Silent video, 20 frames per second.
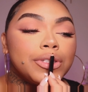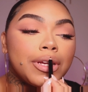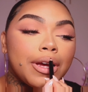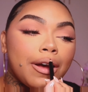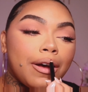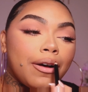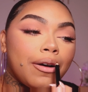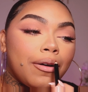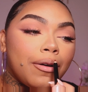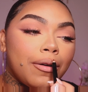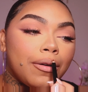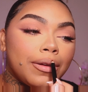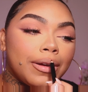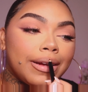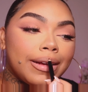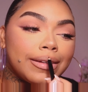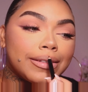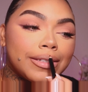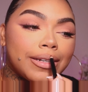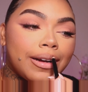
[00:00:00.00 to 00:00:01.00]

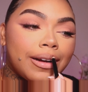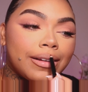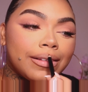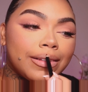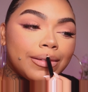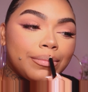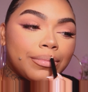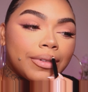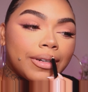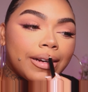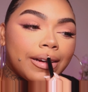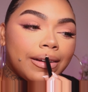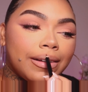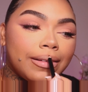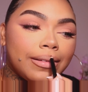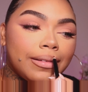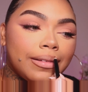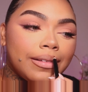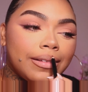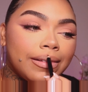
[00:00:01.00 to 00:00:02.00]
tone chocolate
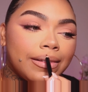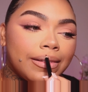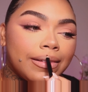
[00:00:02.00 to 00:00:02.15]
brown.